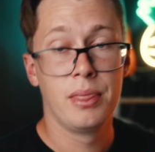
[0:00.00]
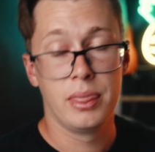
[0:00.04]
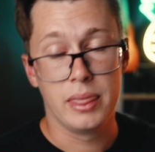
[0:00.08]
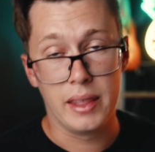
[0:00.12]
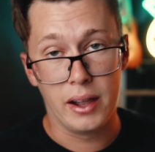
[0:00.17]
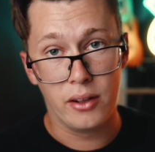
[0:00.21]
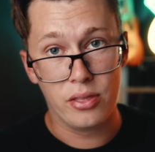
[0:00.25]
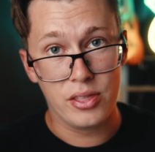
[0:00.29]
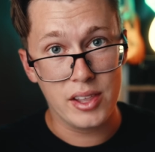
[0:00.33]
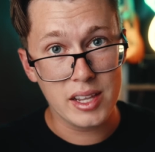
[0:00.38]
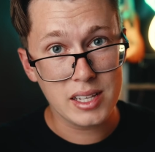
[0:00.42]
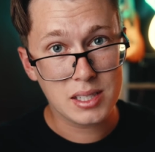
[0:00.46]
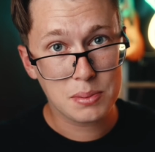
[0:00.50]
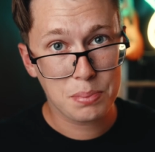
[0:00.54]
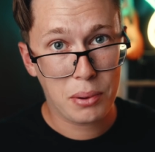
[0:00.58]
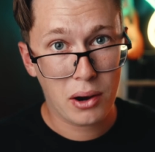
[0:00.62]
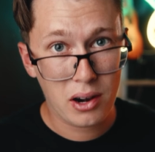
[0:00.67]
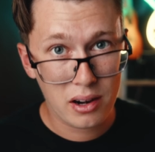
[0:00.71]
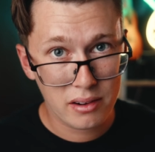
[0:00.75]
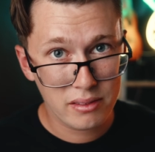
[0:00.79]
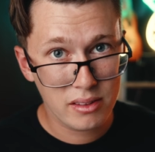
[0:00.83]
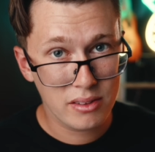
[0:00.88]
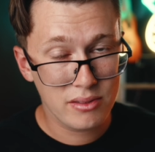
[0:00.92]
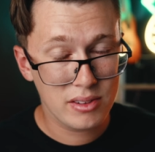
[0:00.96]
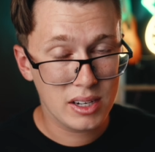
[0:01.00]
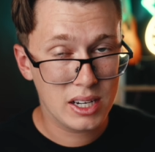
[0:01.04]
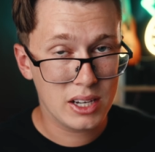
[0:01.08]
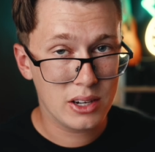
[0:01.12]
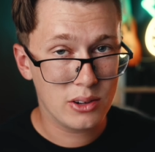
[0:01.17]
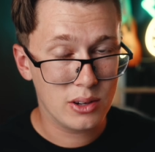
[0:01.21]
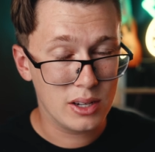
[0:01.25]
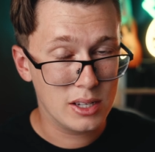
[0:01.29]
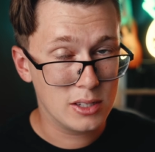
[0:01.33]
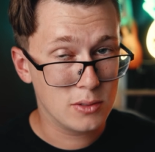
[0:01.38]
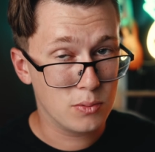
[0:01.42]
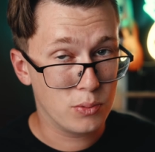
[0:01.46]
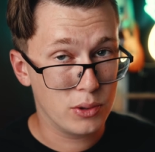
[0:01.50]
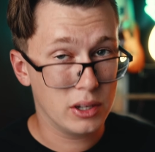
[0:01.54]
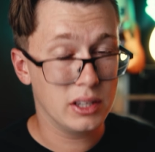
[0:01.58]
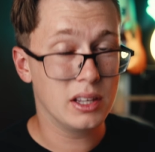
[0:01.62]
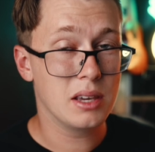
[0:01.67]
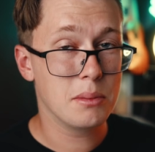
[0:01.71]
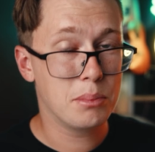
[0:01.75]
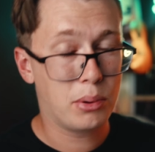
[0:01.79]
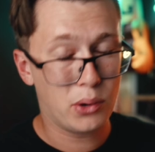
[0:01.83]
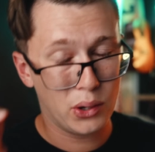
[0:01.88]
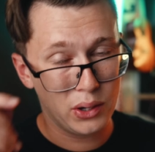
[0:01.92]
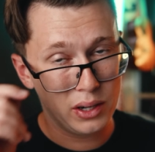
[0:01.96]
Now this part of the video is really
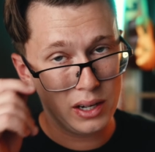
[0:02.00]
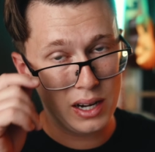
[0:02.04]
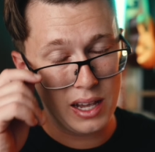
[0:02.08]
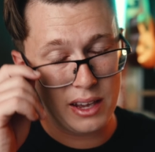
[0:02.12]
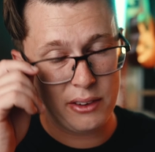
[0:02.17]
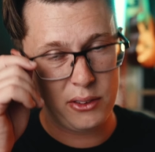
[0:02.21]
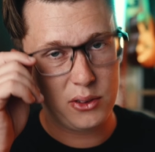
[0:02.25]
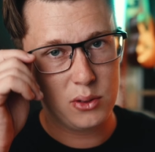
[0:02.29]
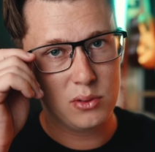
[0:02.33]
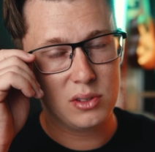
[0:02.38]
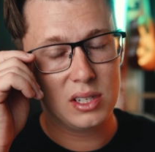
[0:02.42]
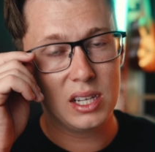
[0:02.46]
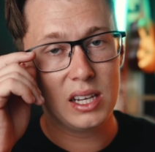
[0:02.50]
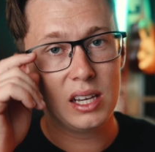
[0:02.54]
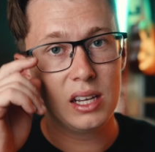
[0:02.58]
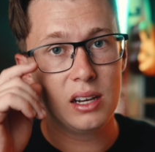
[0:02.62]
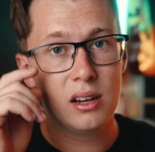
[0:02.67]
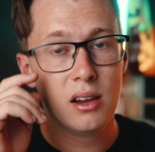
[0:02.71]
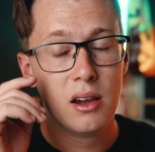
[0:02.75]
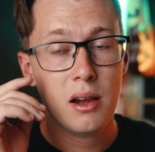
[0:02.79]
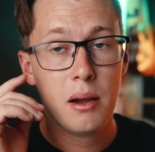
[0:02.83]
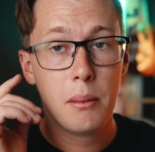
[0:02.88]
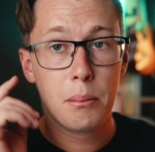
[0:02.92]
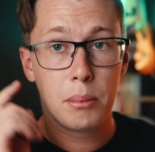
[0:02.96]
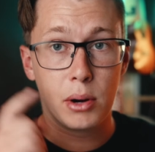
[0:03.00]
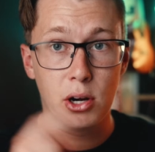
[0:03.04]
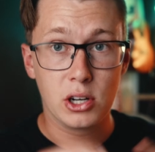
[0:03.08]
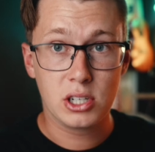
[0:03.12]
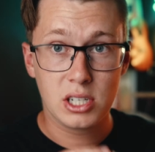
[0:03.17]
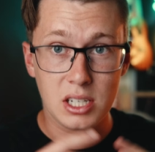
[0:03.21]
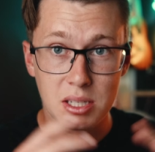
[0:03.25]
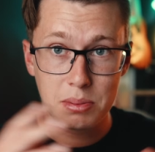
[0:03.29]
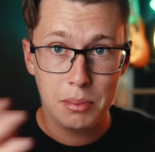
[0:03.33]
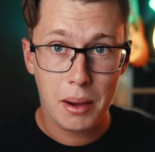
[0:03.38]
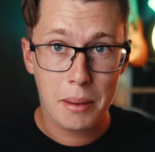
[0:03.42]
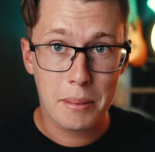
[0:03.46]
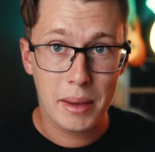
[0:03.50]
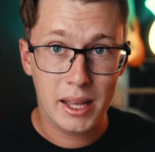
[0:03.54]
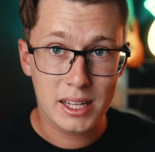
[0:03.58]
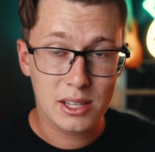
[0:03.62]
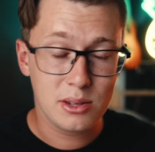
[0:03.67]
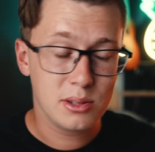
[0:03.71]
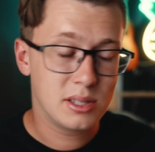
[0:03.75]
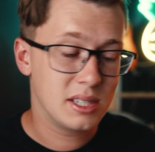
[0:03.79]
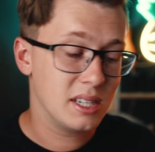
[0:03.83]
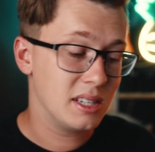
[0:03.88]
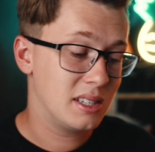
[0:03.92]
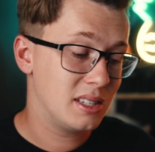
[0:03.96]
important if you did purchase my menu
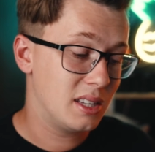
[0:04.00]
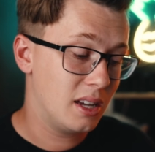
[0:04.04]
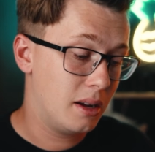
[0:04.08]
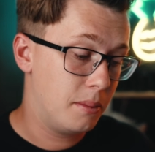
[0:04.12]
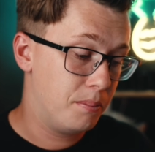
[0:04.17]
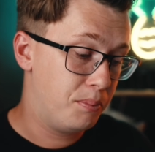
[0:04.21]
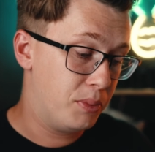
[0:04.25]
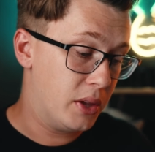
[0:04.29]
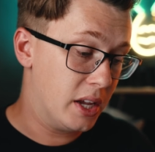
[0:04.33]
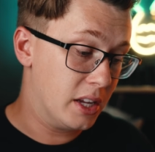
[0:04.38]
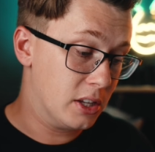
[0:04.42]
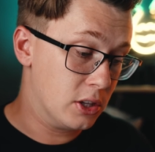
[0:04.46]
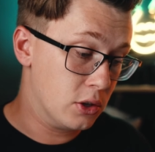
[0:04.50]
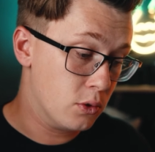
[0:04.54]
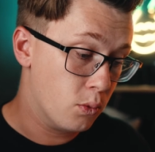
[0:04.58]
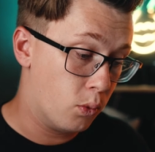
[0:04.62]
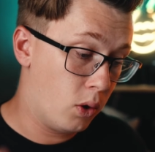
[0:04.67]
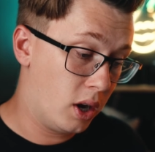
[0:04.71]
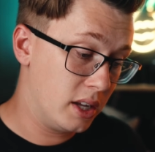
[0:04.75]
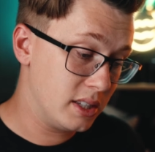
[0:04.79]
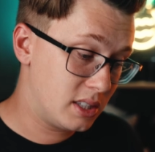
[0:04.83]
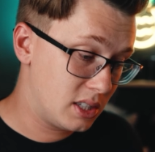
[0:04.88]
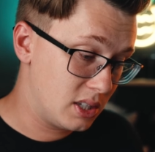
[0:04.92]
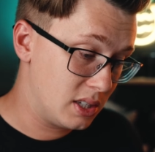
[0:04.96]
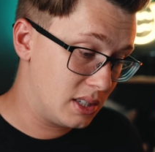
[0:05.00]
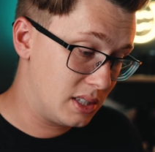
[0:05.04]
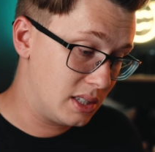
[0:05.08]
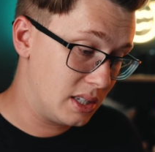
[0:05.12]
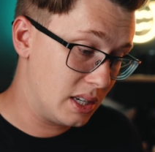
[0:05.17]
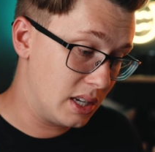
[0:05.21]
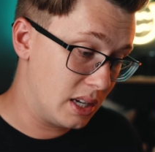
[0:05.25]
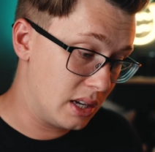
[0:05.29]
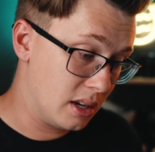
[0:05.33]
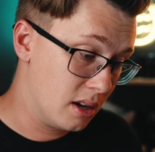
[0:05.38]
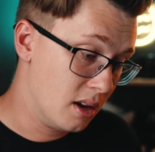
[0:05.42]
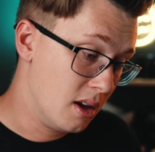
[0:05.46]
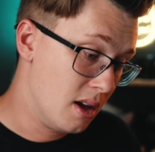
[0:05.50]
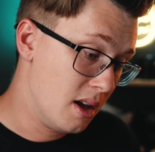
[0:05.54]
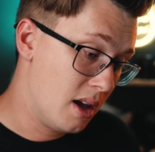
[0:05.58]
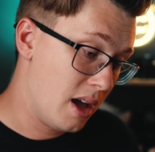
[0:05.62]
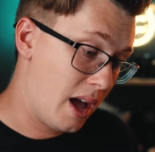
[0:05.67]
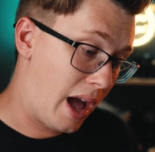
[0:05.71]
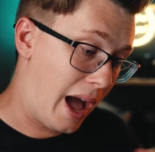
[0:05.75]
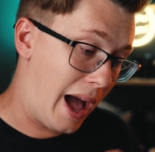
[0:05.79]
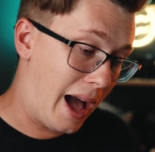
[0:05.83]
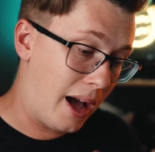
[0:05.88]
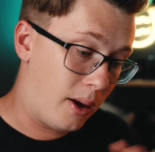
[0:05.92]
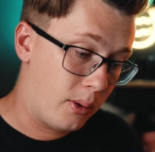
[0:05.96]
system and you want to see
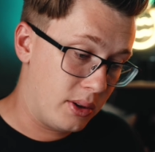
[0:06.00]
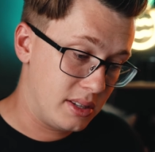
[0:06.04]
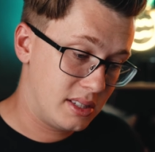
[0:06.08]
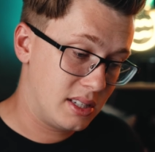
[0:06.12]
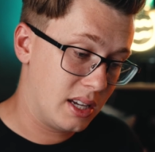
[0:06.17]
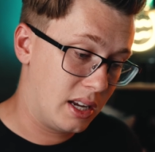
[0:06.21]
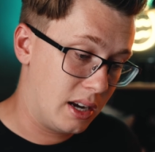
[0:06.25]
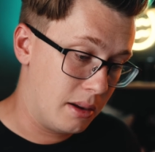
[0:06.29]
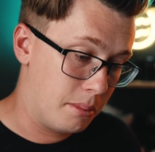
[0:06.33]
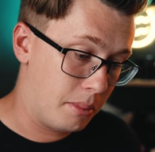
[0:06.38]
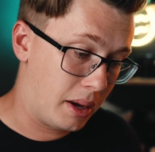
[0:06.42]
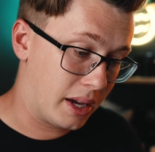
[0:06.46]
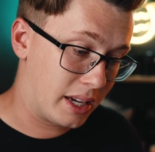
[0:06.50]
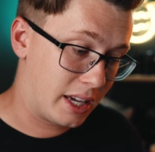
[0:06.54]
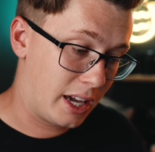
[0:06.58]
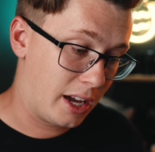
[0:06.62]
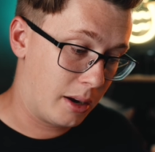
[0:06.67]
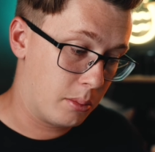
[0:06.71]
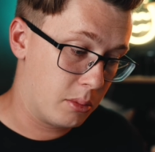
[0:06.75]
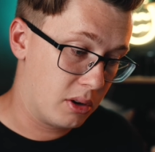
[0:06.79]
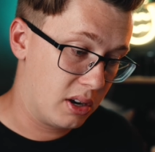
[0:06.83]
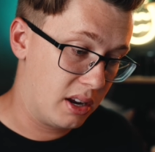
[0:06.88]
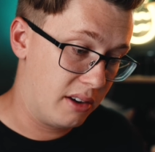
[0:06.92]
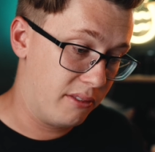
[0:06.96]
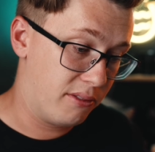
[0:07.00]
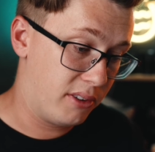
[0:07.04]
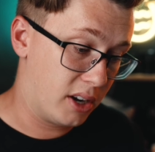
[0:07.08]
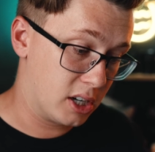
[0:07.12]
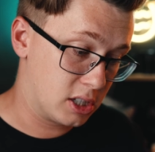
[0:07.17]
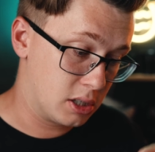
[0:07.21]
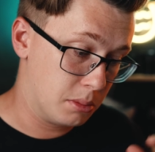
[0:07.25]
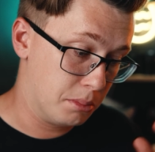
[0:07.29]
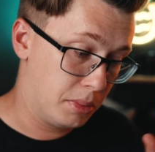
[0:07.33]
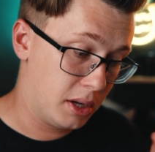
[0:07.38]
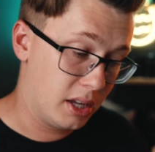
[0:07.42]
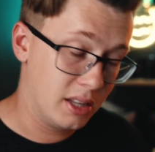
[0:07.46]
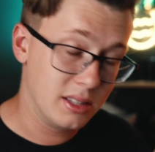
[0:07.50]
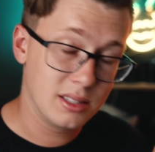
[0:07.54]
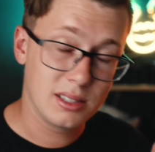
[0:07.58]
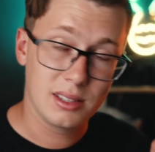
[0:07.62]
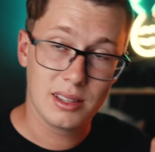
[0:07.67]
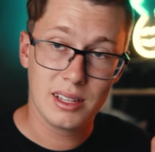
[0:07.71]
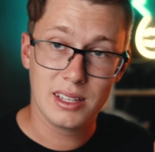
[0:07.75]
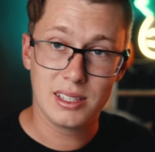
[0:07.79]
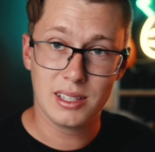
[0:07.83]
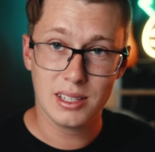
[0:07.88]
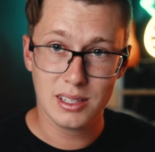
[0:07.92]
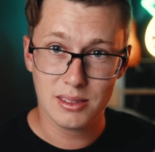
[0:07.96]
how I set up my camera and function buttons.
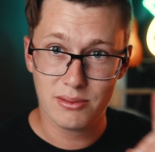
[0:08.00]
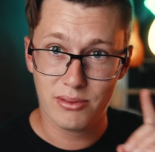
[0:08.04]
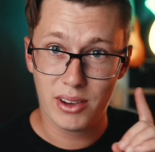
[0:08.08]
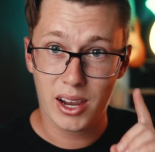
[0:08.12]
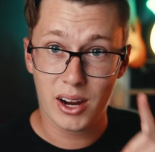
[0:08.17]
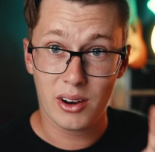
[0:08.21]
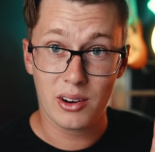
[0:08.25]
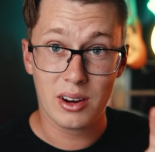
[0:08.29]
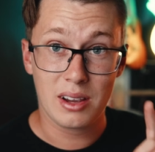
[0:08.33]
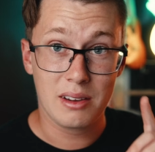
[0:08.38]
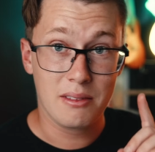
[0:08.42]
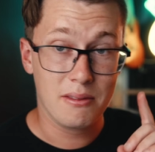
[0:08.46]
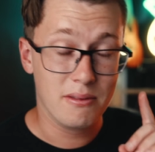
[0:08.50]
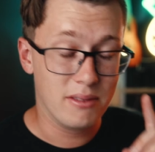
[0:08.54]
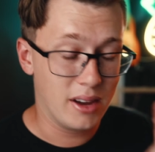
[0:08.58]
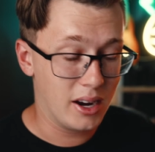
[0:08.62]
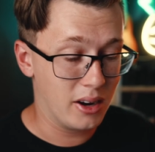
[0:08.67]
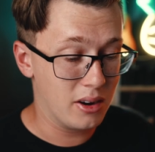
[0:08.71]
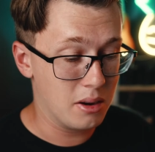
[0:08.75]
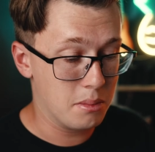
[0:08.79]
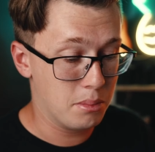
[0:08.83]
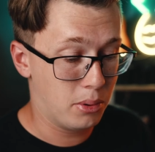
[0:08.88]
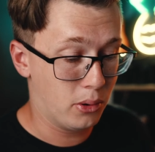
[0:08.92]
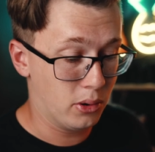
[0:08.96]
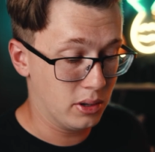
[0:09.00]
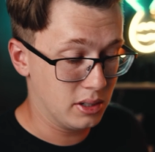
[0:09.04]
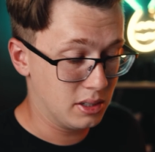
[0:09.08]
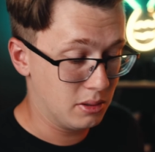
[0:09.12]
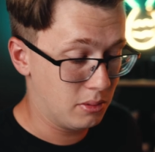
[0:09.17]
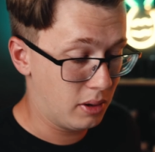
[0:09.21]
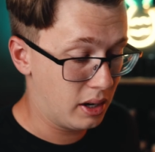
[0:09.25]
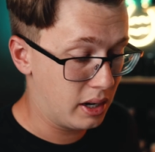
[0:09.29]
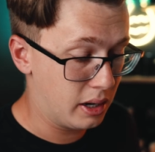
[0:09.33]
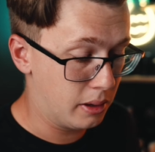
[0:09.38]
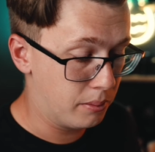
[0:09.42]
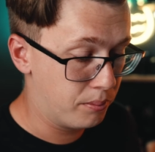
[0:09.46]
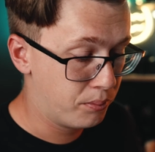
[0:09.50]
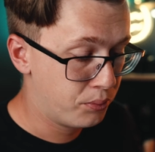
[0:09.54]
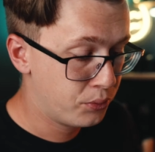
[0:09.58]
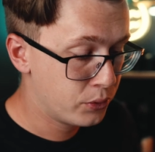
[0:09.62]
This is very, very important right here.